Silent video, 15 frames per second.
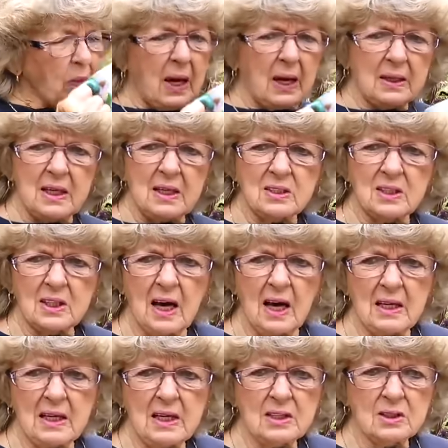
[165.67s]
I guess they
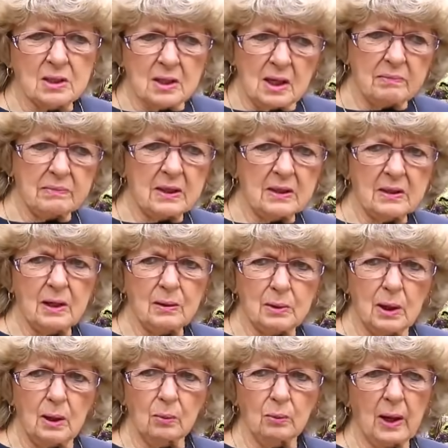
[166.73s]
gotta eat something though,
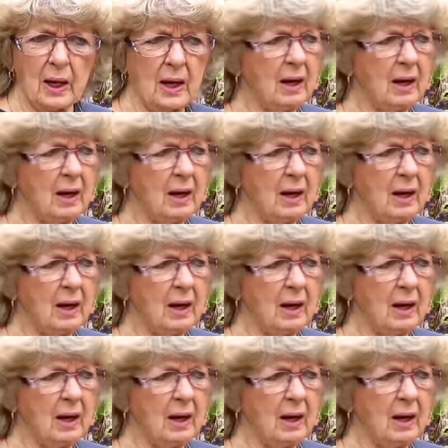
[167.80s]
don't they?